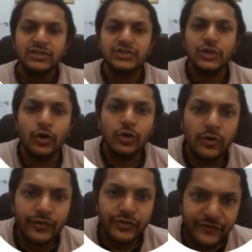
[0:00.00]

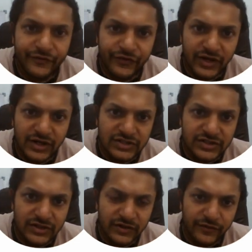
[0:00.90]
So the first